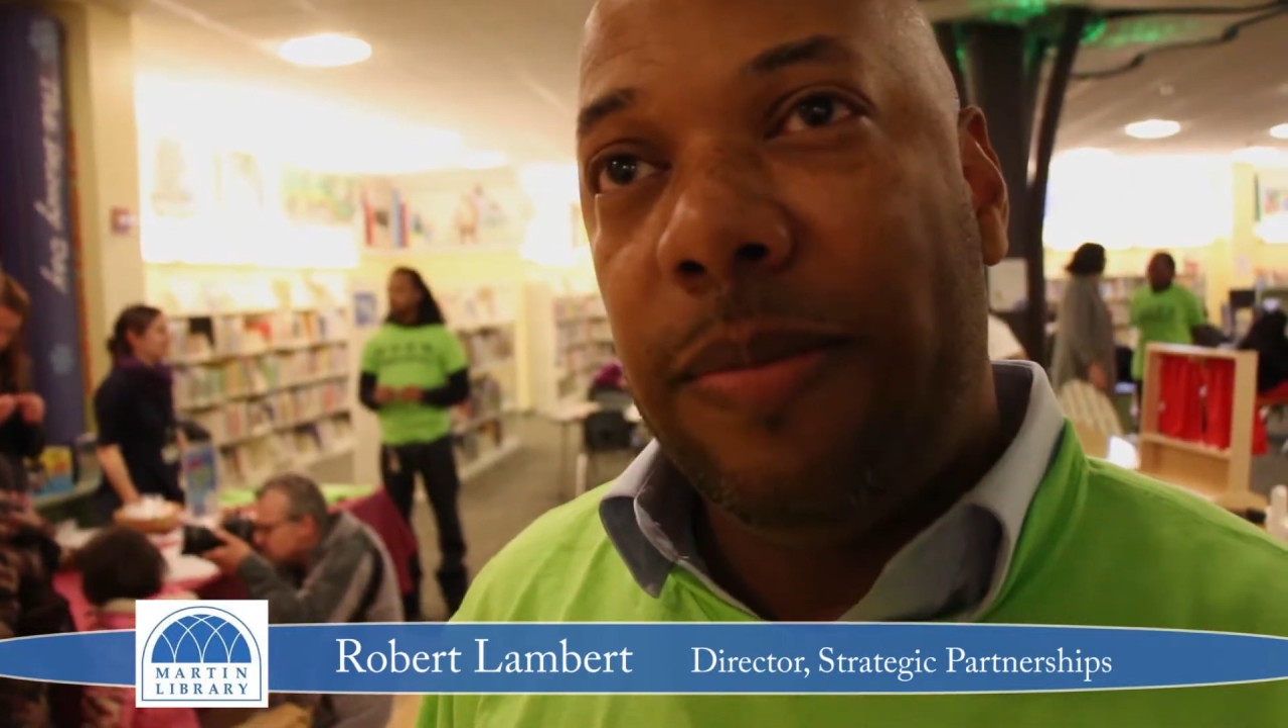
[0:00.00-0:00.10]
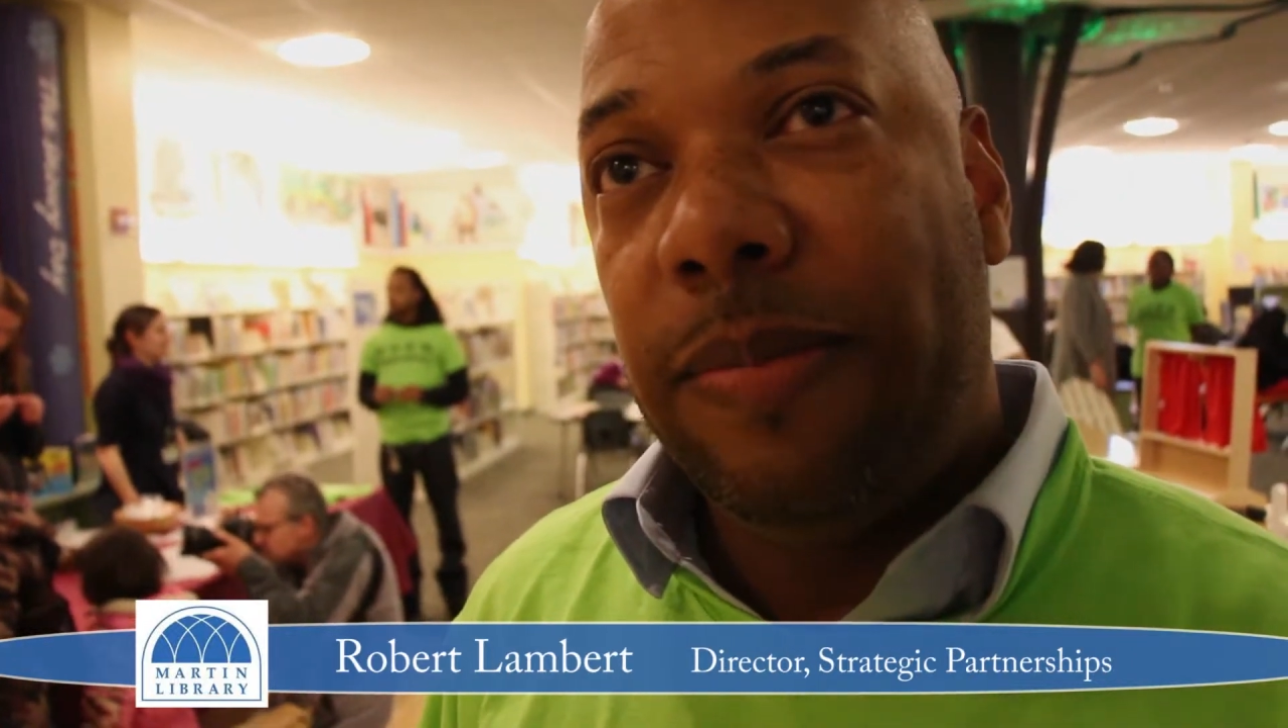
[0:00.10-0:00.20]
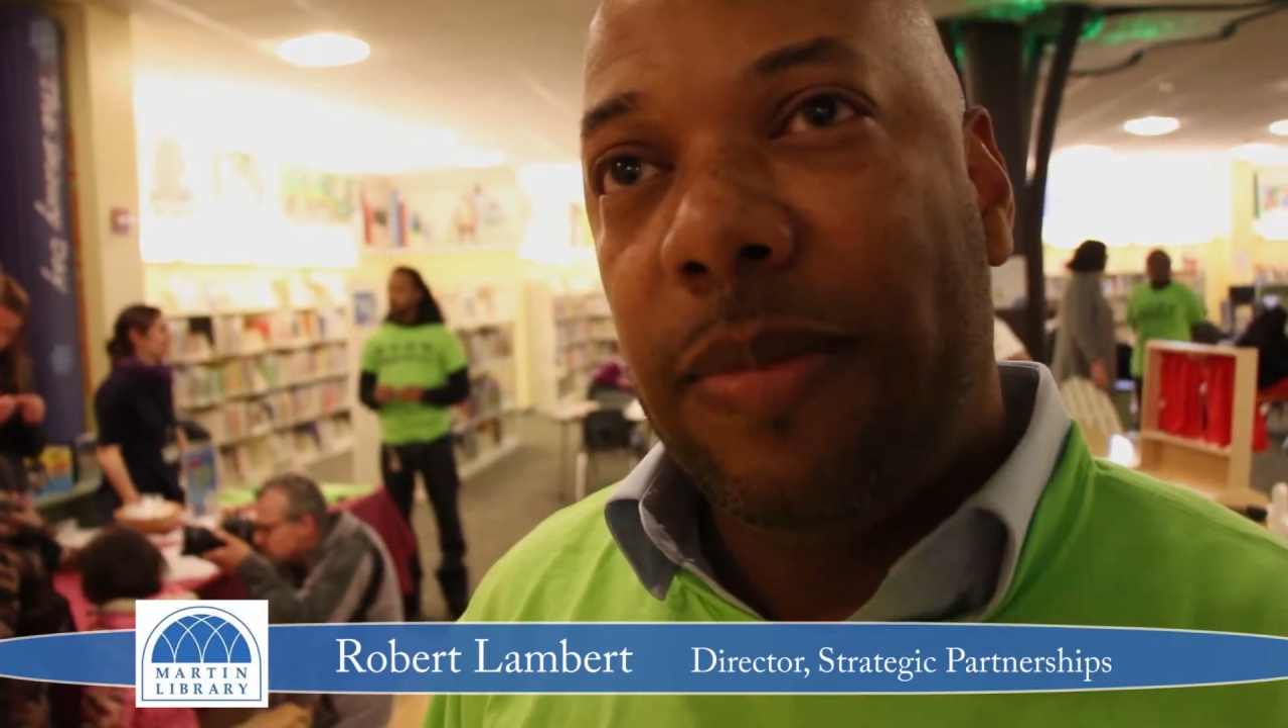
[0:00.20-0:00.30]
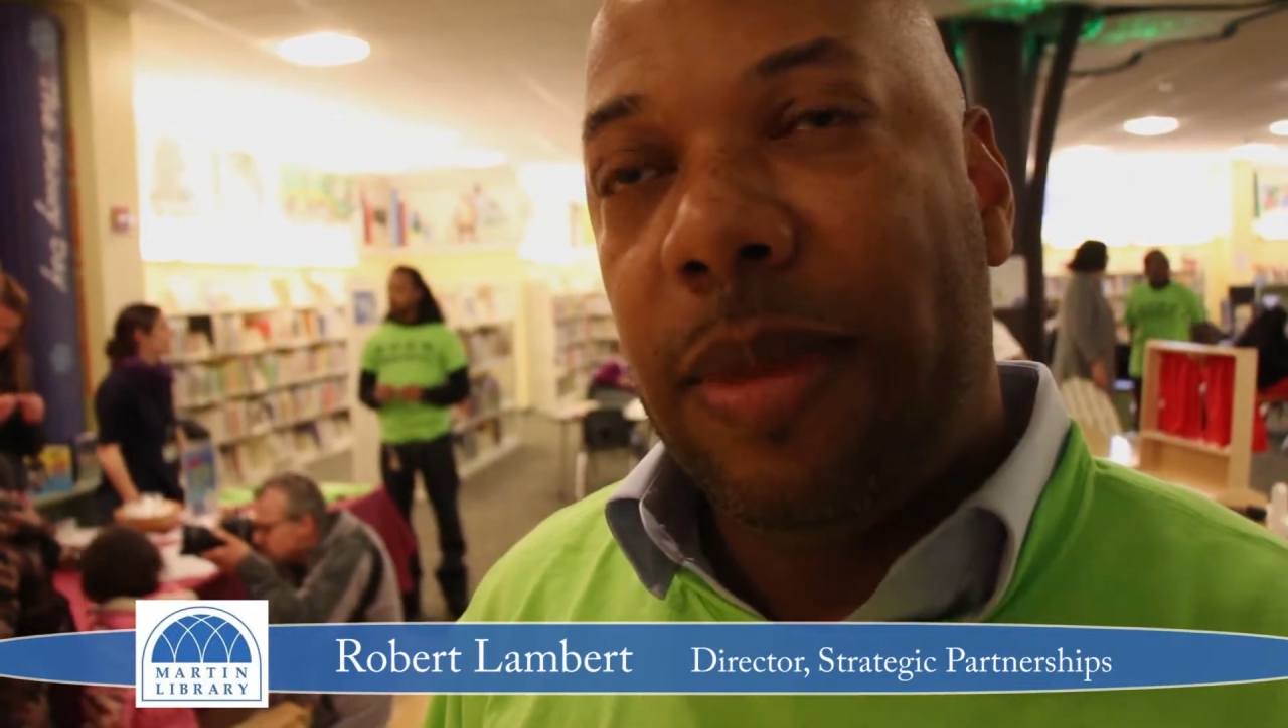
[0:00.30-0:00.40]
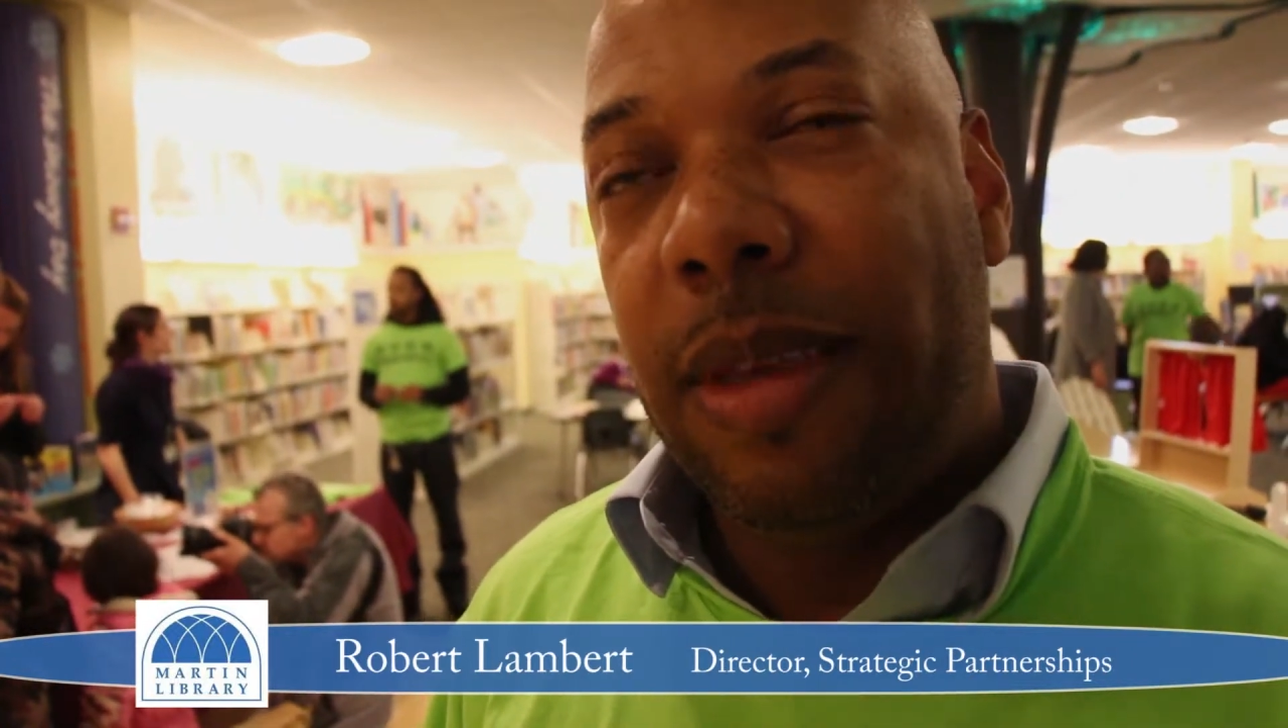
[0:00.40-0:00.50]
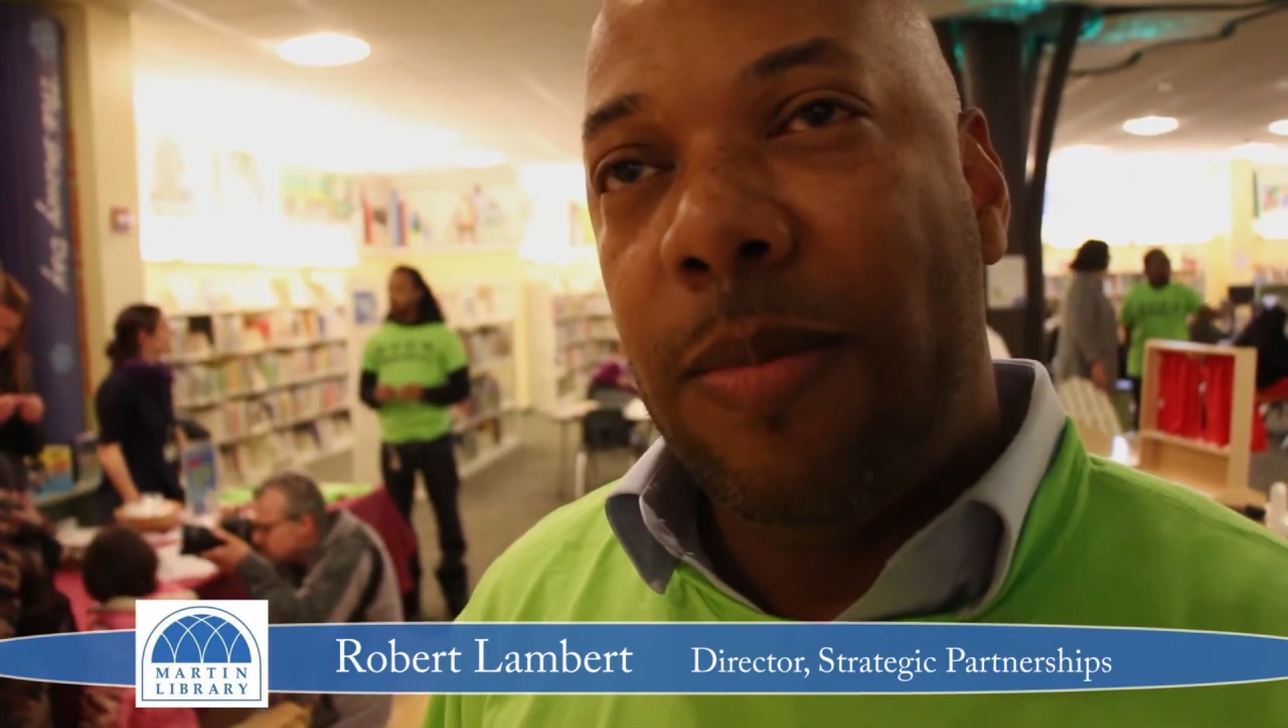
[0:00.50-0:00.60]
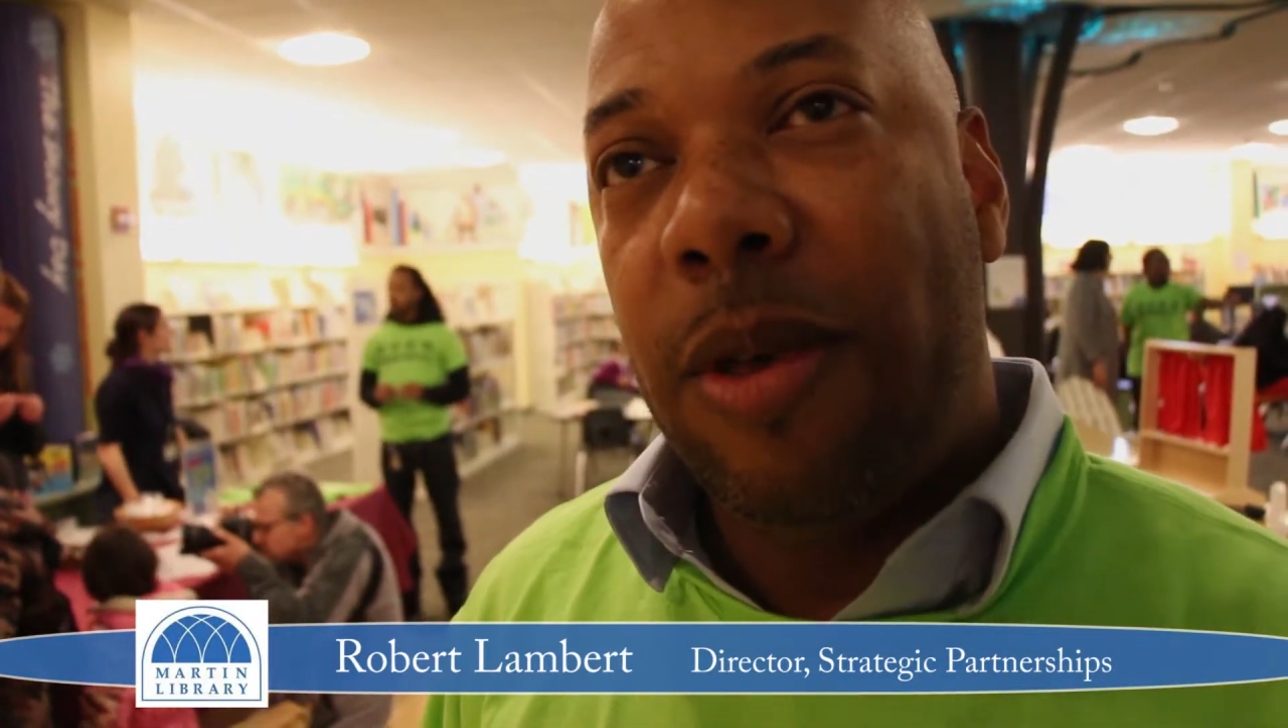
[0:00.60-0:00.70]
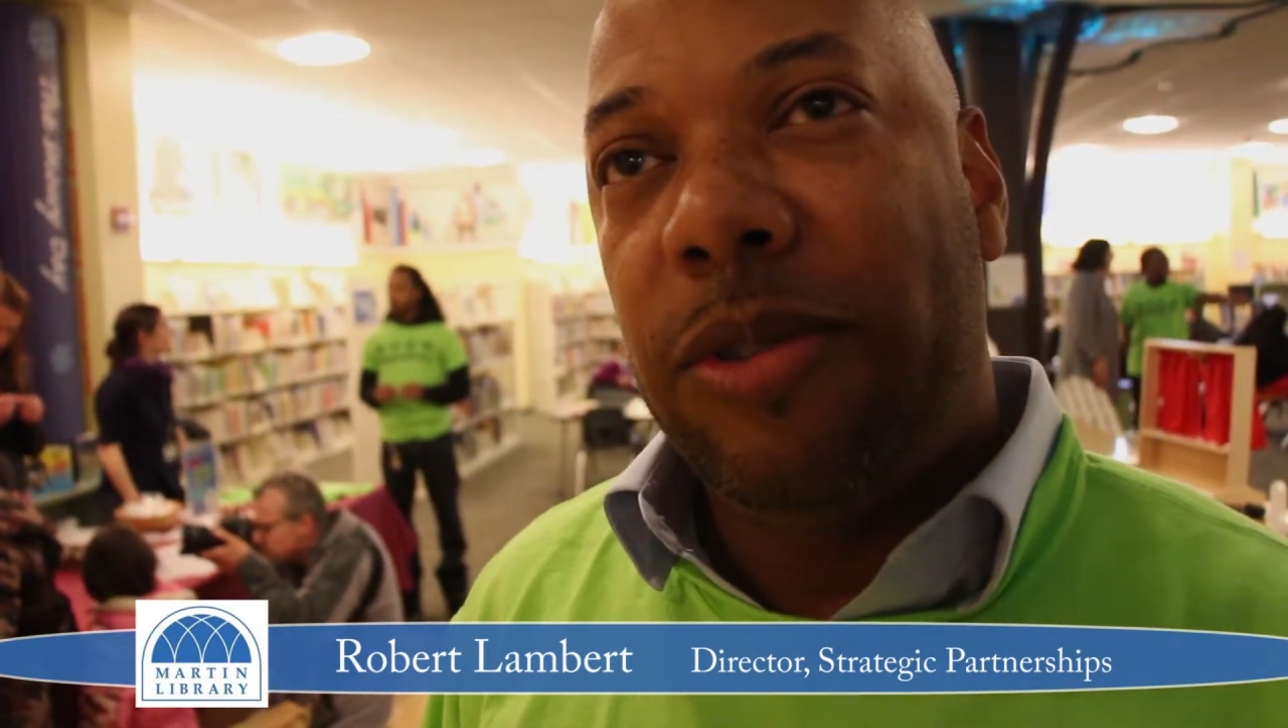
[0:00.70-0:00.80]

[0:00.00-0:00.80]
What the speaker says: I'm